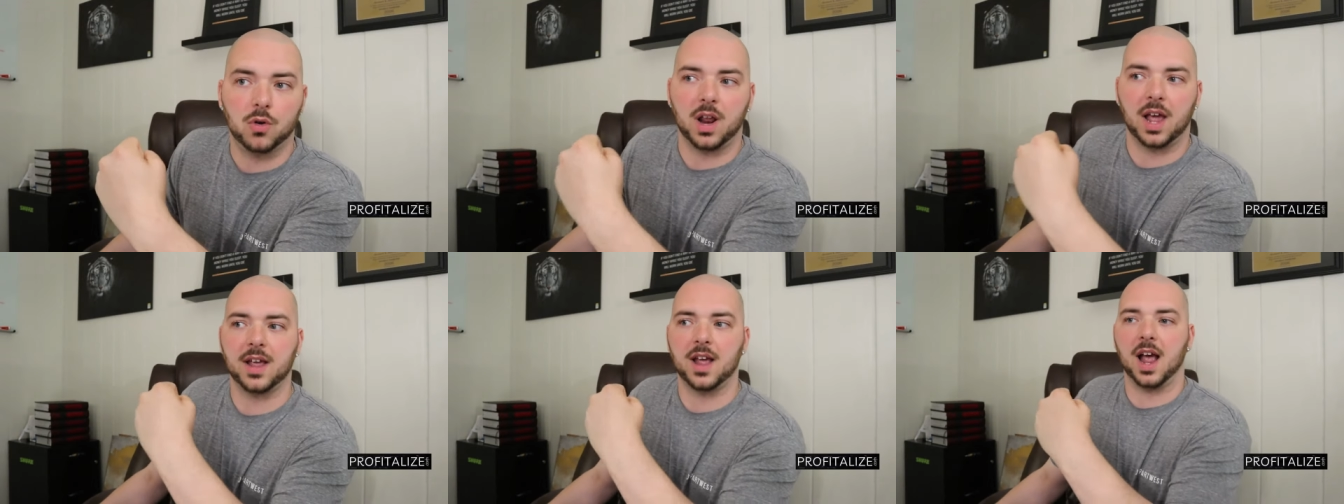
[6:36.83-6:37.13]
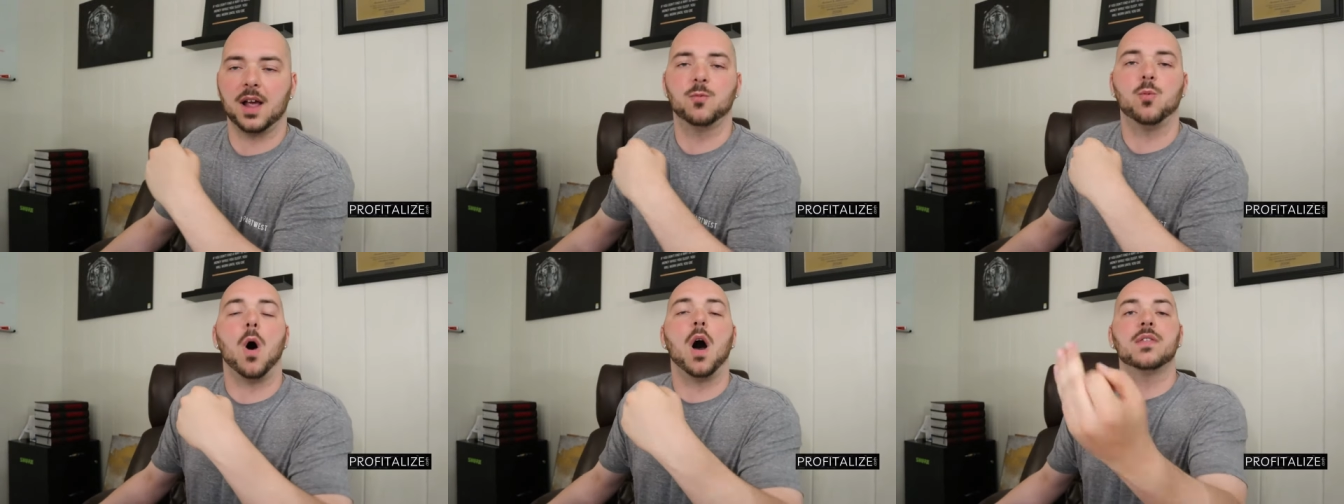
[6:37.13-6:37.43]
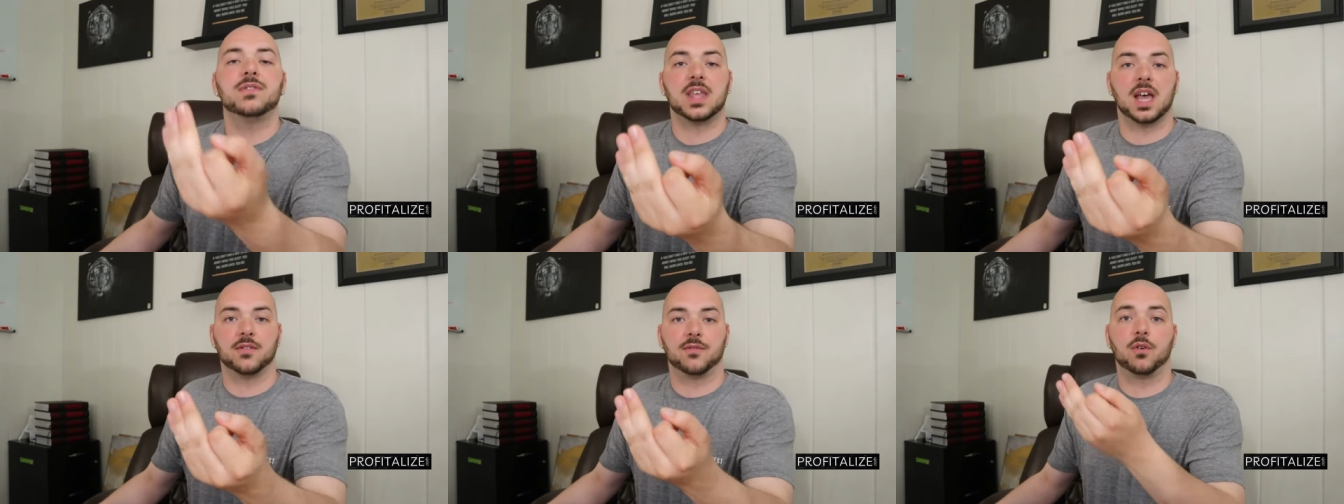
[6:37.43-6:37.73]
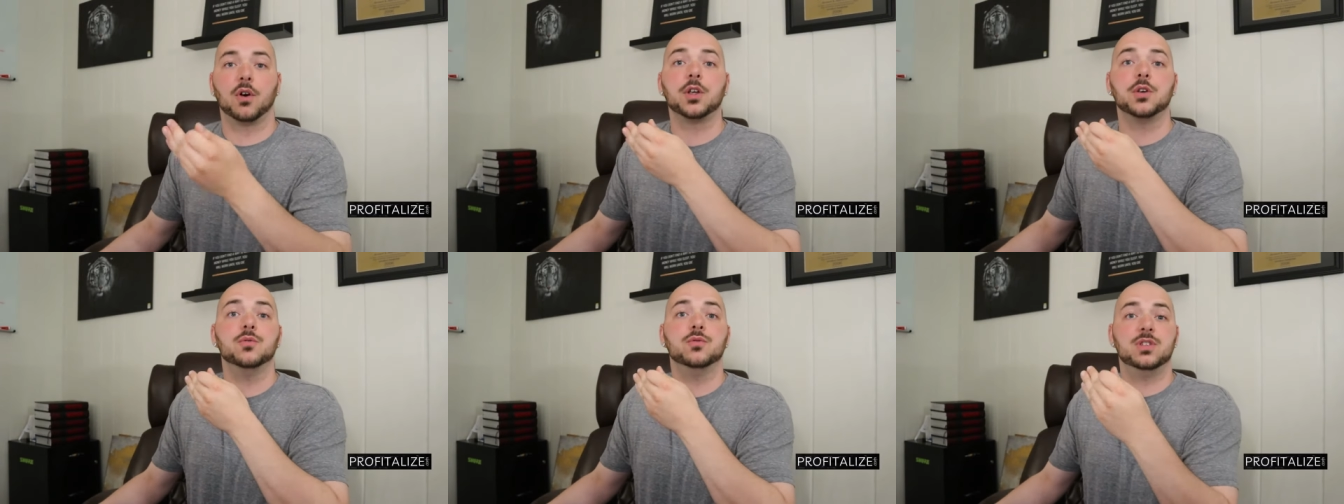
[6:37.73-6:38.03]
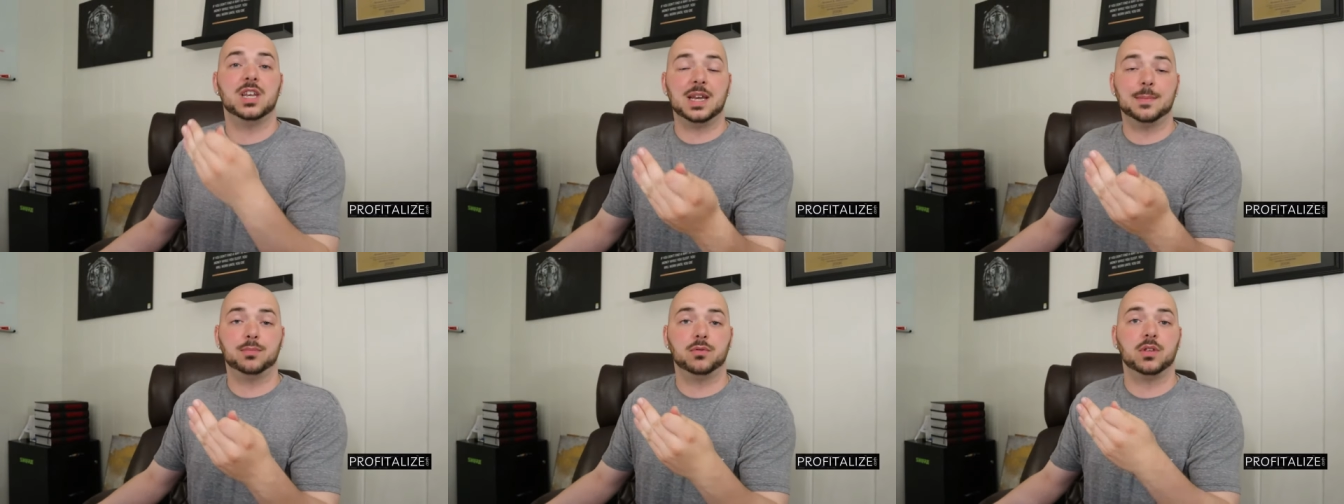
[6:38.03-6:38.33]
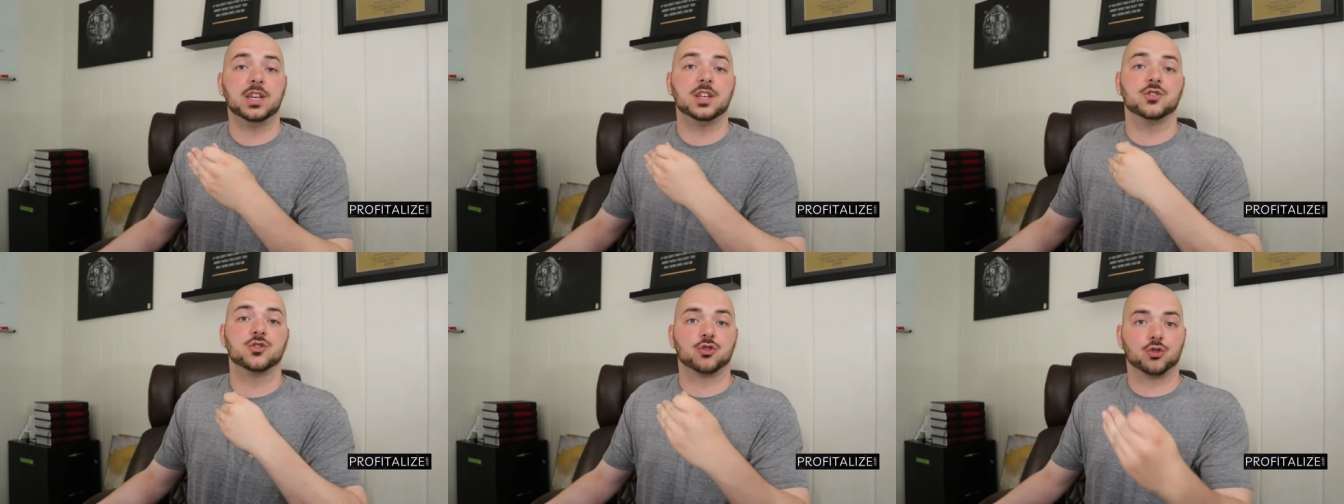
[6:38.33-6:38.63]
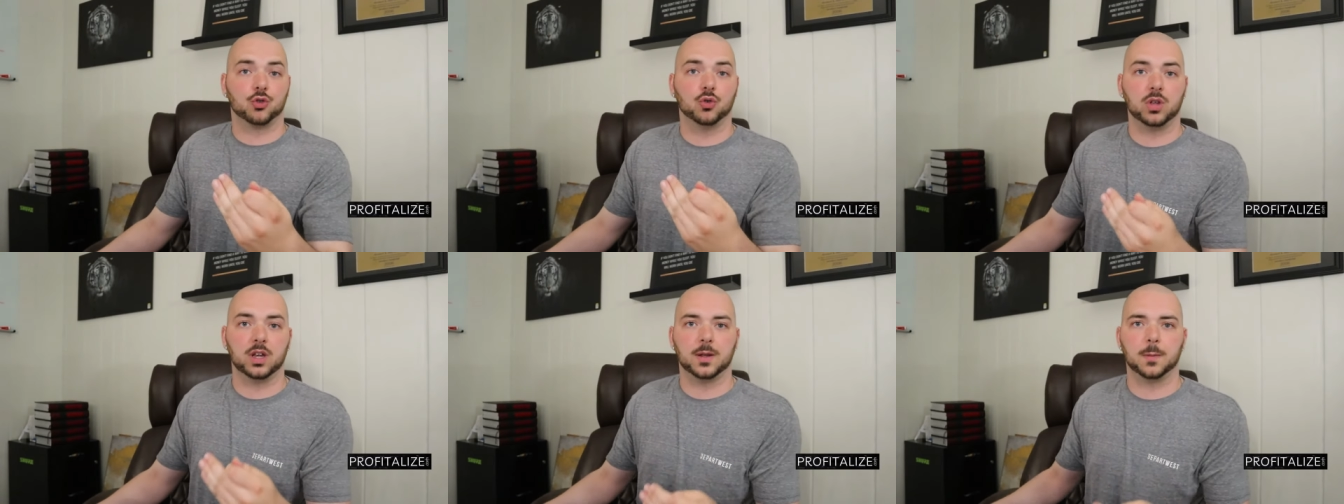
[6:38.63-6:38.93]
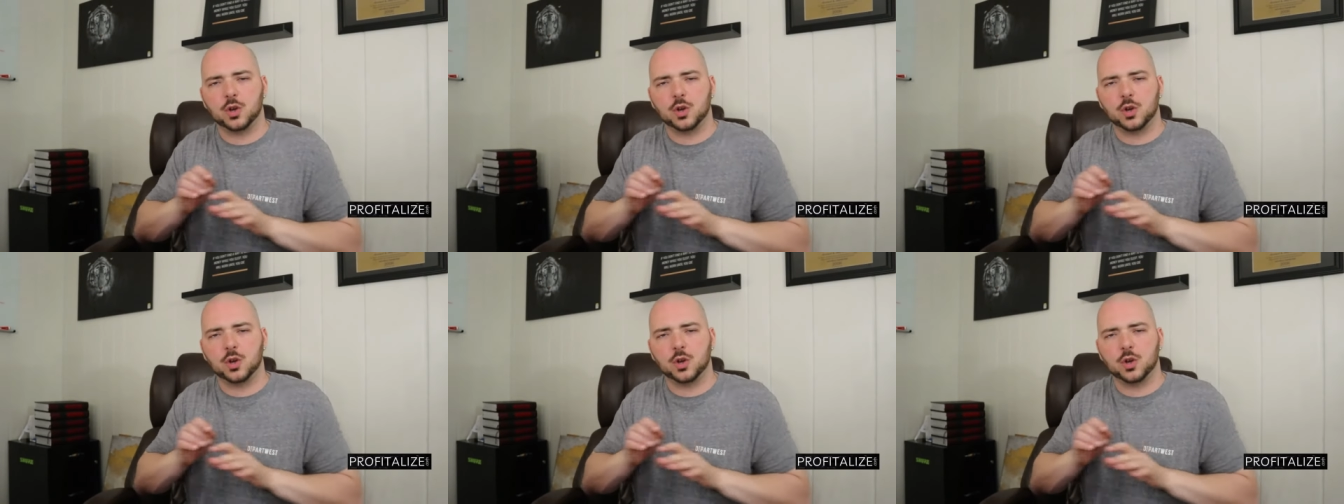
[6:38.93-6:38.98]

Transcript: and I, I want that for you deeply and truly.